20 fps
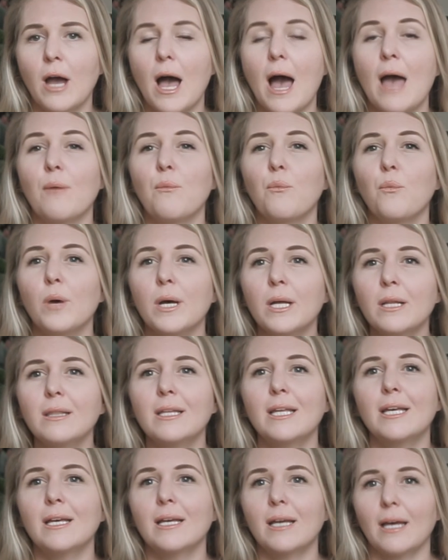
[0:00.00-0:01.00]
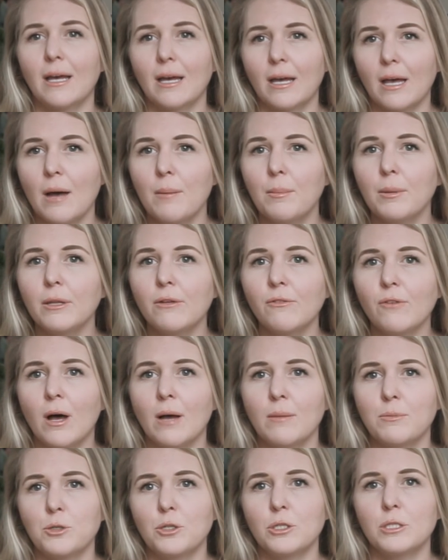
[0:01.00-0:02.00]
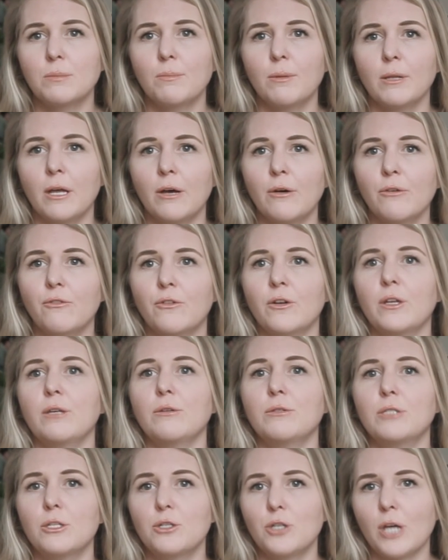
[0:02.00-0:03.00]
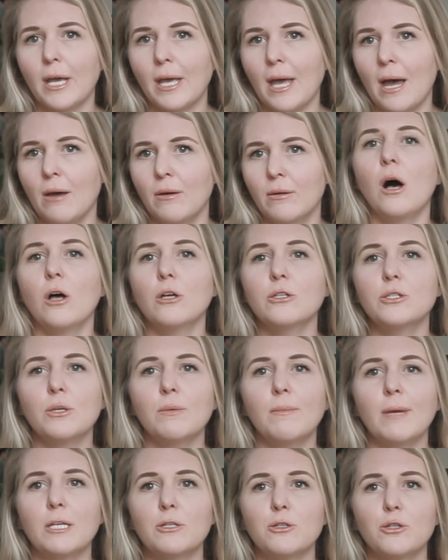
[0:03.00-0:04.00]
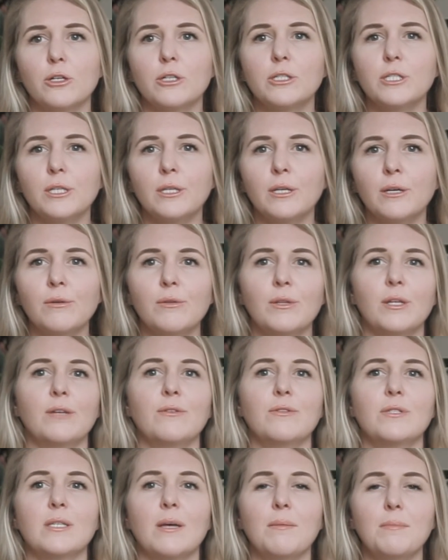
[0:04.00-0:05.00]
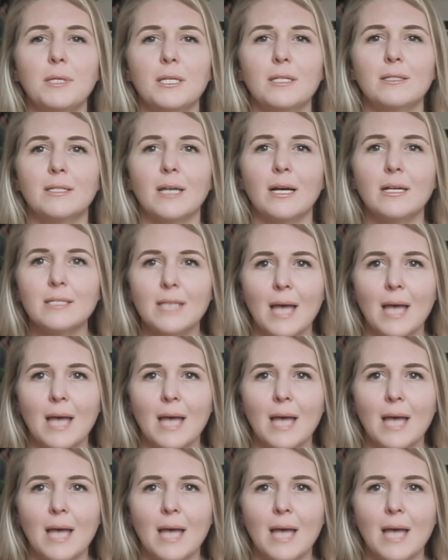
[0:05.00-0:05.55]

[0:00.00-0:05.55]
I will link a couple of options below for you to check out. Also, make sure to note that if something does